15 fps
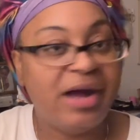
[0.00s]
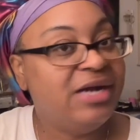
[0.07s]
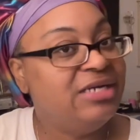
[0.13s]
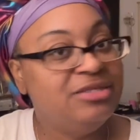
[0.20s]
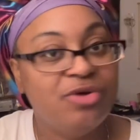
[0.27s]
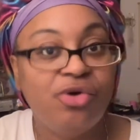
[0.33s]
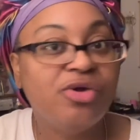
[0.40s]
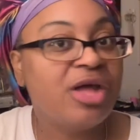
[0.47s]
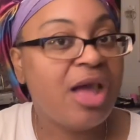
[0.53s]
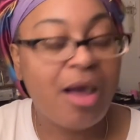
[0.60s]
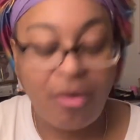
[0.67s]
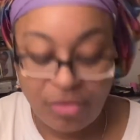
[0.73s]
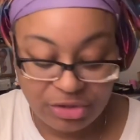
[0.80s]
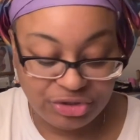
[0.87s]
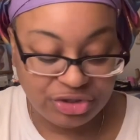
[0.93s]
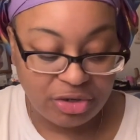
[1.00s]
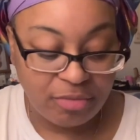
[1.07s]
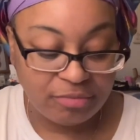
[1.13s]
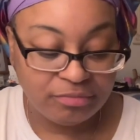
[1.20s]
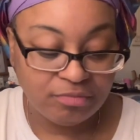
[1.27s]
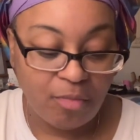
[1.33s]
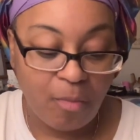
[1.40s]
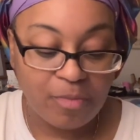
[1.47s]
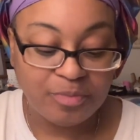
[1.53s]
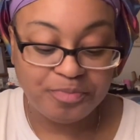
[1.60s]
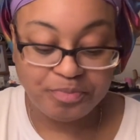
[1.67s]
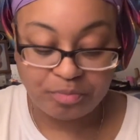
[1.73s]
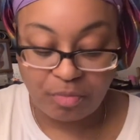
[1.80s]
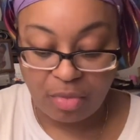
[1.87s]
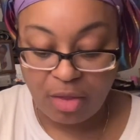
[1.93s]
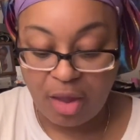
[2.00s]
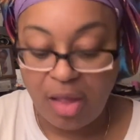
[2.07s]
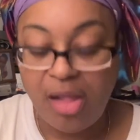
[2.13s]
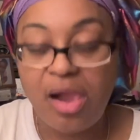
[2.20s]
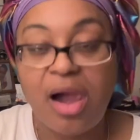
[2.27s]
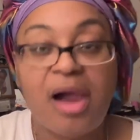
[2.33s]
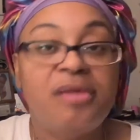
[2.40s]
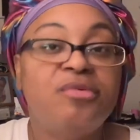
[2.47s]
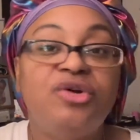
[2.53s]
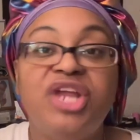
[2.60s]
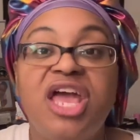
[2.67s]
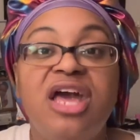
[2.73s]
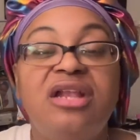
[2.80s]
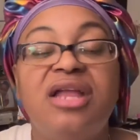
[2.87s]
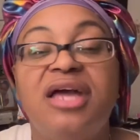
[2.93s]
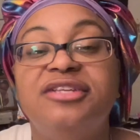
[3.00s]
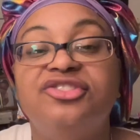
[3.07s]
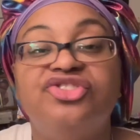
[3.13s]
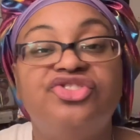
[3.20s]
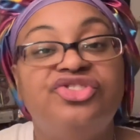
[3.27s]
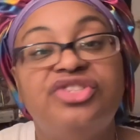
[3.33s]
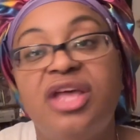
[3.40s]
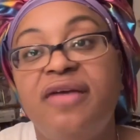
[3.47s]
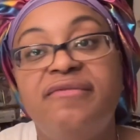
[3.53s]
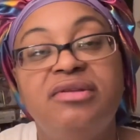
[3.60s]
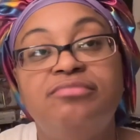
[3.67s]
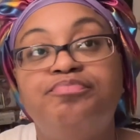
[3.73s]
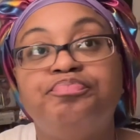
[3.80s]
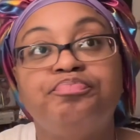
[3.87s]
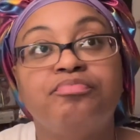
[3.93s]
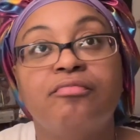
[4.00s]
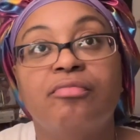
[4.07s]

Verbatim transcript: I ain't gonna cap with you. I wanna have like seven,